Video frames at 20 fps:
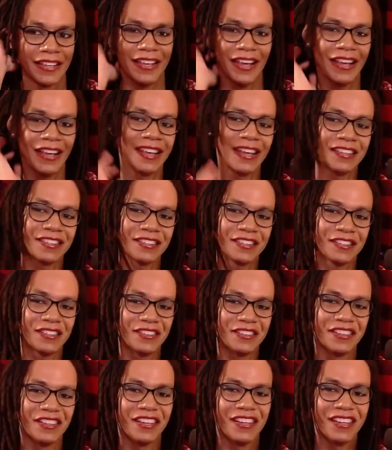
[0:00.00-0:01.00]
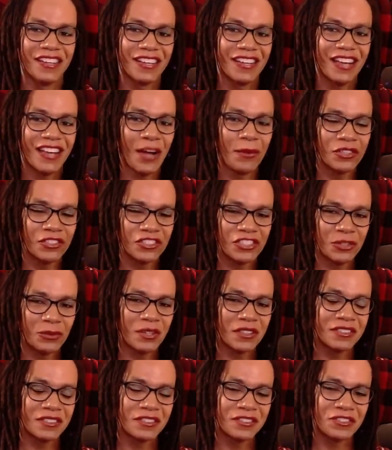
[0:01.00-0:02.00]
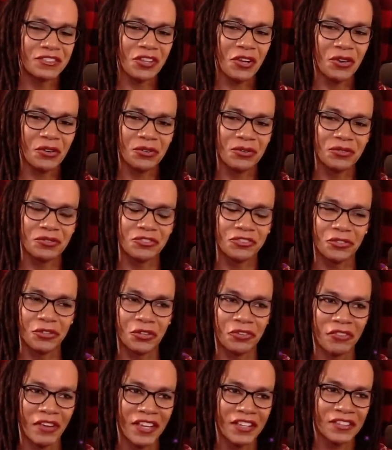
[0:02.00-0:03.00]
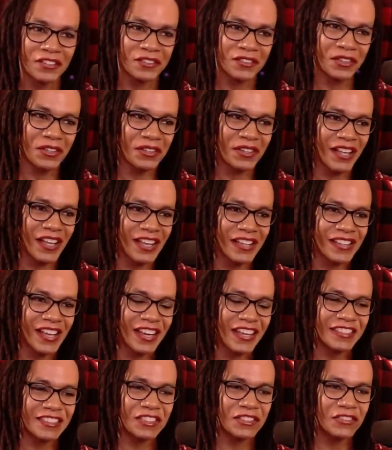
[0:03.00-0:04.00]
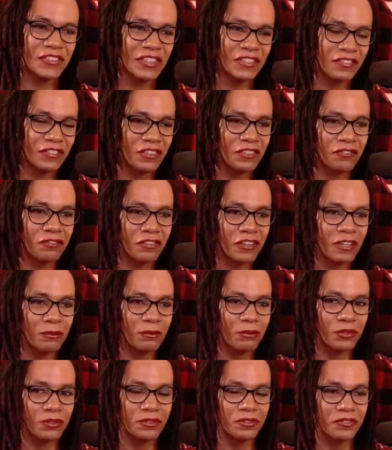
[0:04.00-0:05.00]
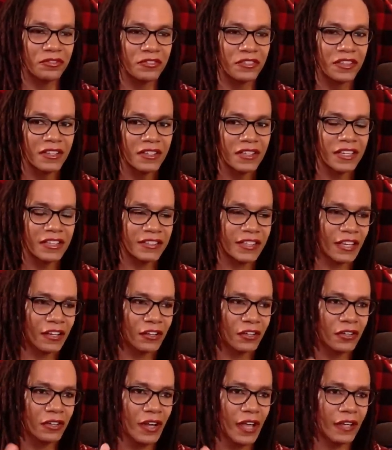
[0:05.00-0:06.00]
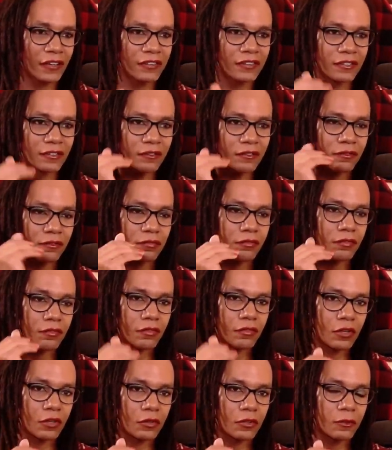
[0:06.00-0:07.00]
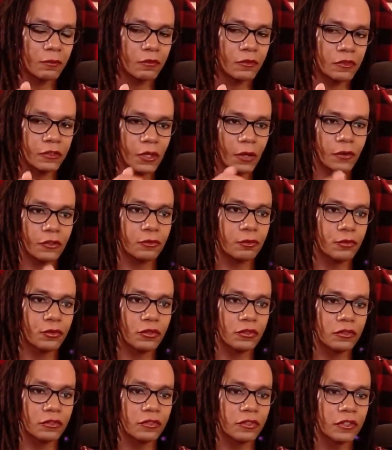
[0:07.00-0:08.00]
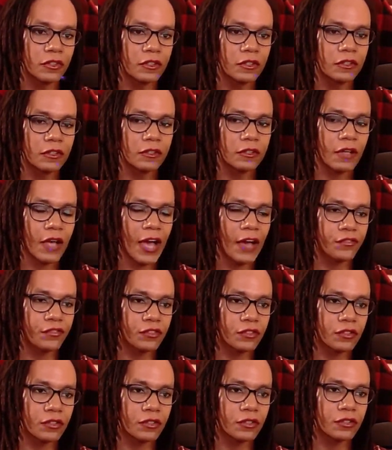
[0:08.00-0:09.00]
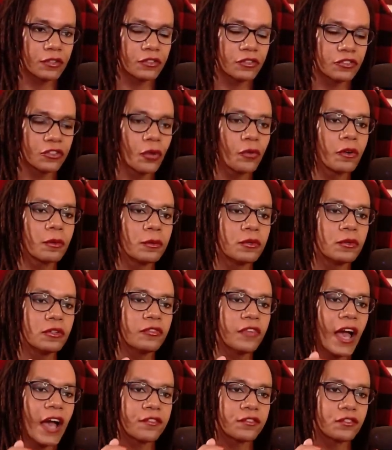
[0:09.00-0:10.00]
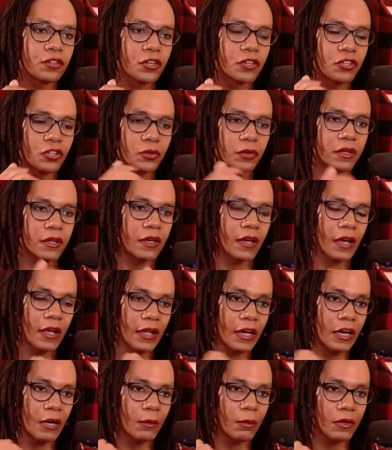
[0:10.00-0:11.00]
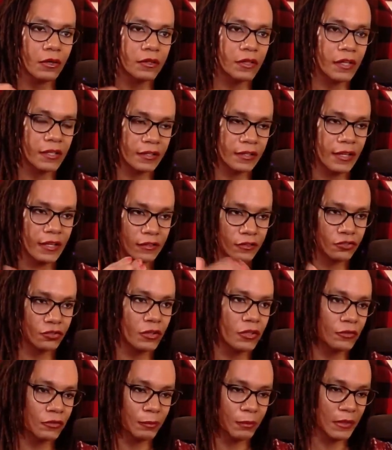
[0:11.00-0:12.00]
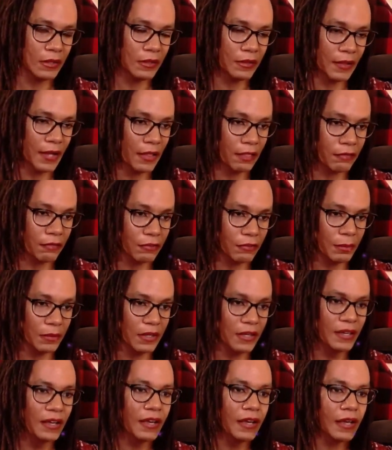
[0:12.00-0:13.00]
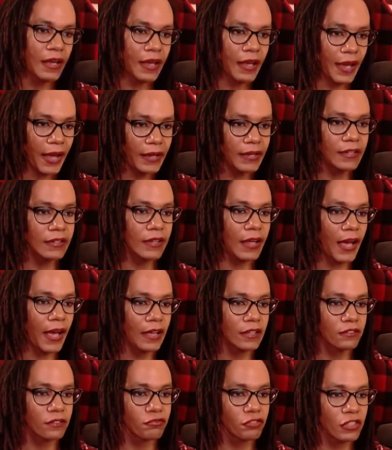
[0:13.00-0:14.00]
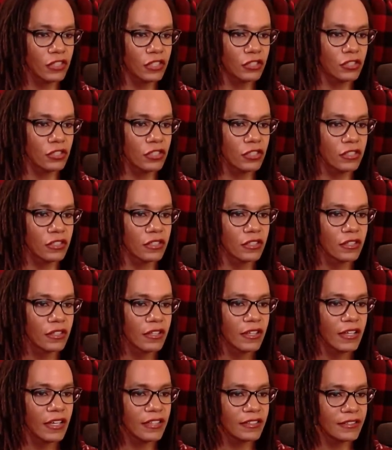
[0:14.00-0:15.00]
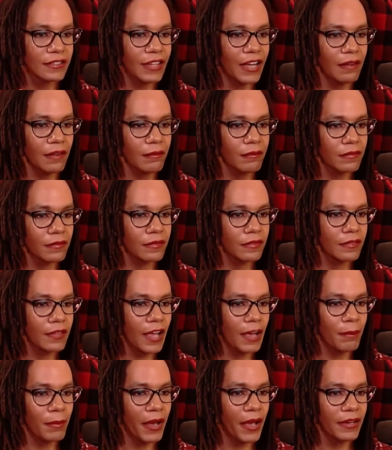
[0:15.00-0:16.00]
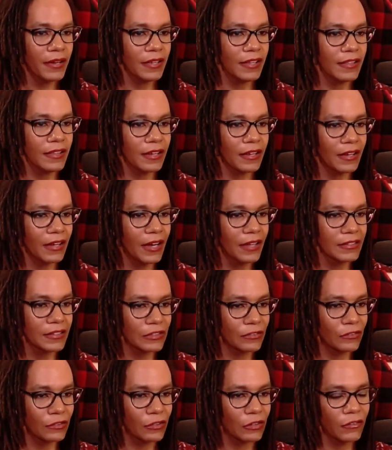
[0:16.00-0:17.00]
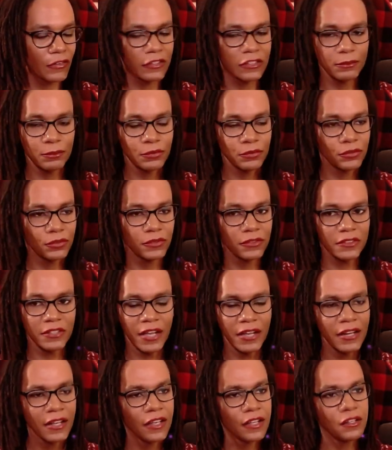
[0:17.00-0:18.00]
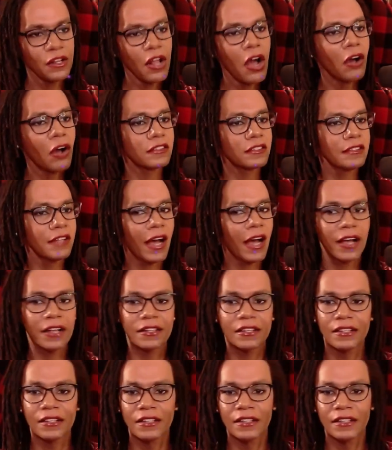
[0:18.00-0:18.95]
Yeah, I guess so. I wish it wasn't so short range though. Like it's a 15 frame move. It's like her next slower move after her doing elbow. Like the next choice would be that 3P, and it has really good. It's not that bad in the context of her offensive tool set. No, it's not.